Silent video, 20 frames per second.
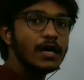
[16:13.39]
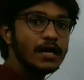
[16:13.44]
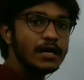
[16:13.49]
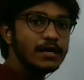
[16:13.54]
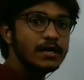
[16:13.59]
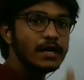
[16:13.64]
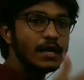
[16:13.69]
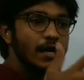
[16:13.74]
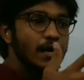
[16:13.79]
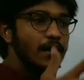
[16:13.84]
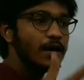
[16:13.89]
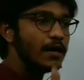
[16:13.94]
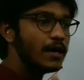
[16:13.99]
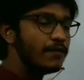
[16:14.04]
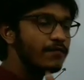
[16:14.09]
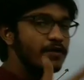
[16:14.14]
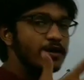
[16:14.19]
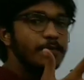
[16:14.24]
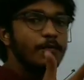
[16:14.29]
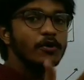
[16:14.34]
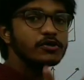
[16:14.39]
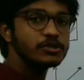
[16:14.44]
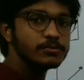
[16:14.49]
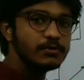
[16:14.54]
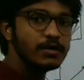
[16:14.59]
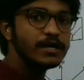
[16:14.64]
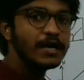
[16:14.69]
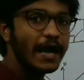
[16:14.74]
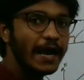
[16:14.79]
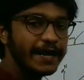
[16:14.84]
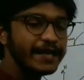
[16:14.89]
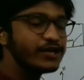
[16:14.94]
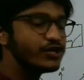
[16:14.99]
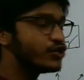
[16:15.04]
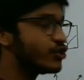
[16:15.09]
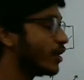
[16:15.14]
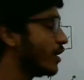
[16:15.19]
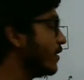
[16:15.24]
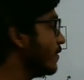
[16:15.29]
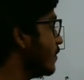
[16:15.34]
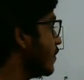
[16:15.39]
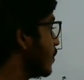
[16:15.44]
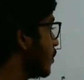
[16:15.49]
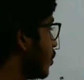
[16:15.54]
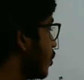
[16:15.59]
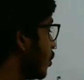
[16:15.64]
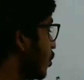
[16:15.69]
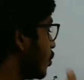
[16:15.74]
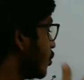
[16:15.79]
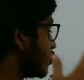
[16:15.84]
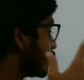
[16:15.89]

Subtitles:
in every possible direction,